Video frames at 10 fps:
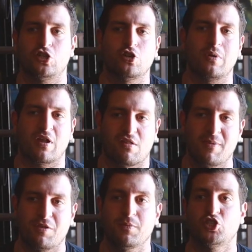to doing a
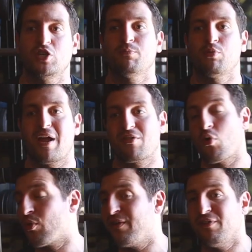Smith machine press
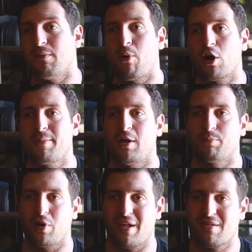or even a
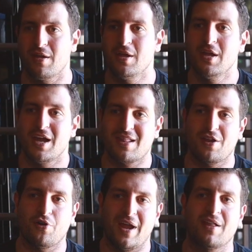barbell press is
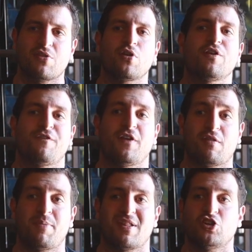that your hands are in a
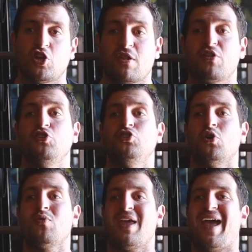fixed position, so you
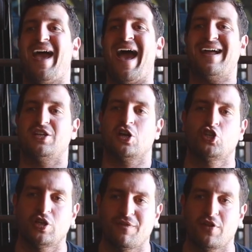don't get
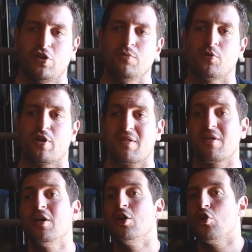adduction of the humerus,
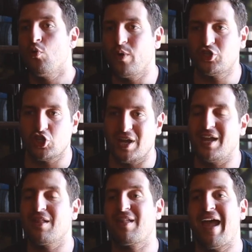which
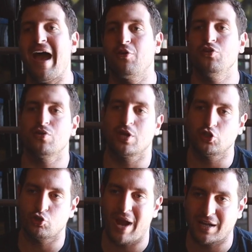is how you
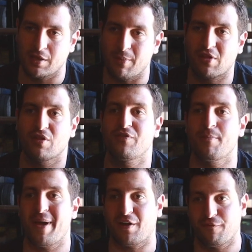contract the muscle of the
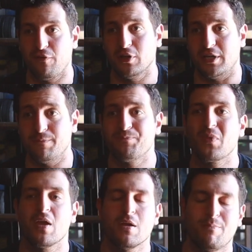pec fully.
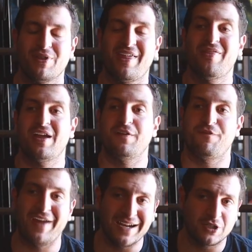But then the
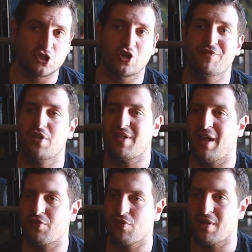advantage of this
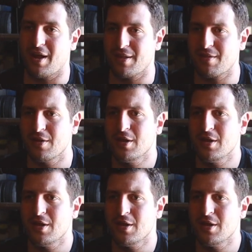exercise